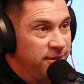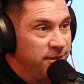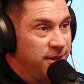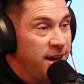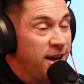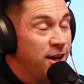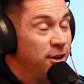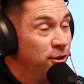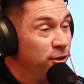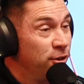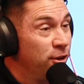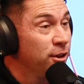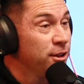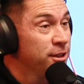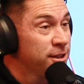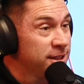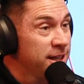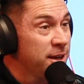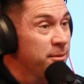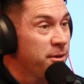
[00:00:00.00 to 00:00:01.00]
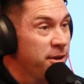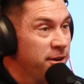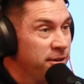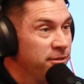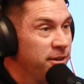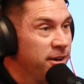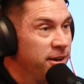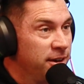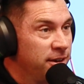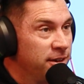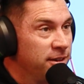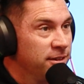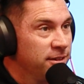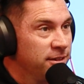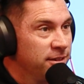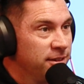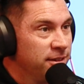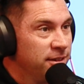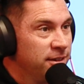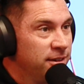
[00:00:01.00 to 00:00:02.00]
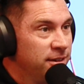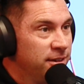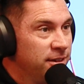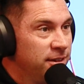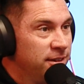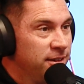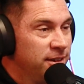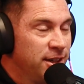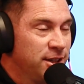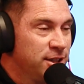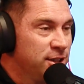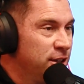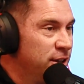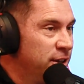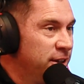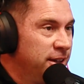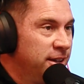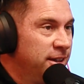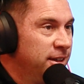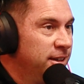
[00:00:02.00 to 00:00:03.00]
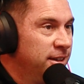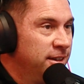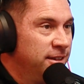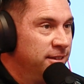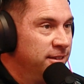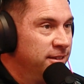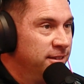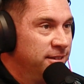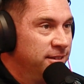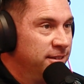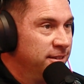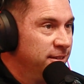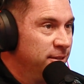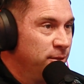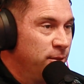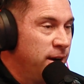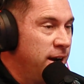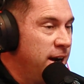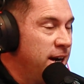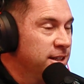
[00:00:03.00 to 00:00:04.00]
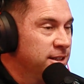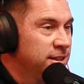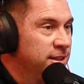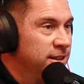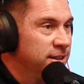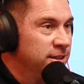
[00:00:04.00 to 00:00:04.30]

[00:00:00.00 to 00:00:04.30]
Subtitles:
and you got to stay motivated. That's the only way I see it.